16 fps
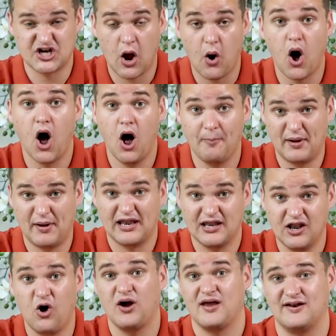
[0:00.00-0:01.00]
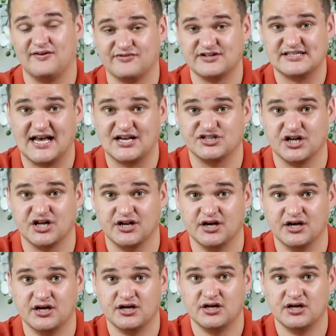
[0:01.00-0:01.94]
go up a lot in a recession.